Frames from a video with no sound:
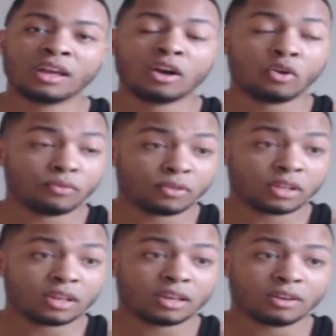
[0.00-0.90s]

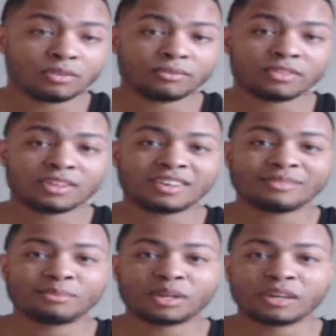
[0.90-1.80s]
Hopefully, hopefully.
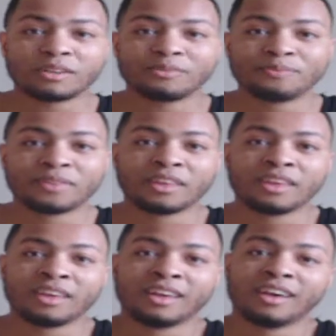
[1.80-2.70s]
But
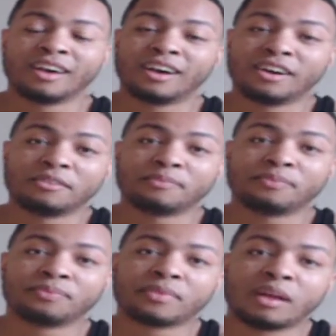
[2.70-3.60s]
um,
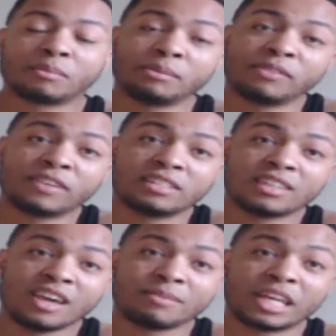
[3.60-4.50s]
I'm going to be face
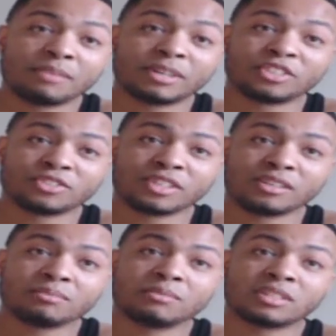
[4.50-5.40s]
camming in my
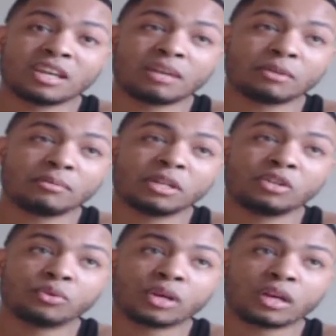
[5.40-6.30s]
streams, and I'm going to be
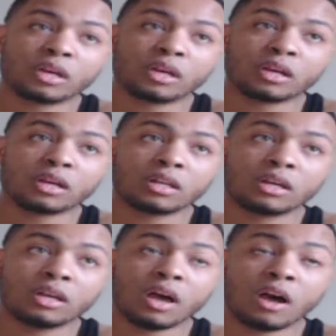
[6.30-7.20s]
doing
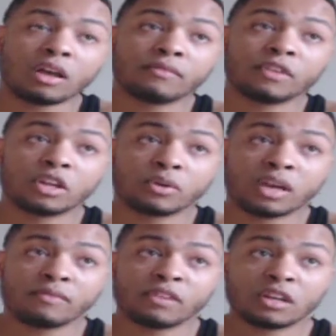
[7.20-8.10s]
non video
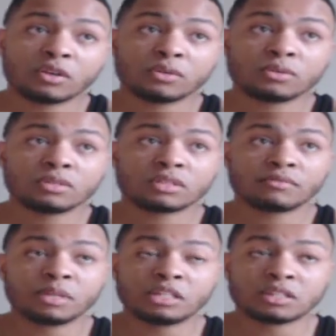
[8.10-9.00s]
game videos of
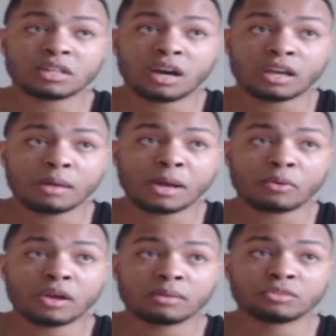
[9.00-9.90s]
me just talking about
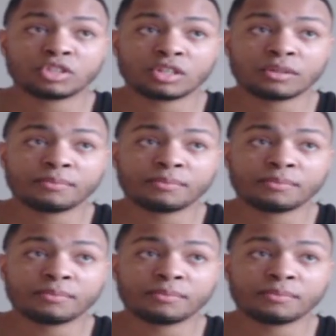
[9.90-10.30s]
random shit.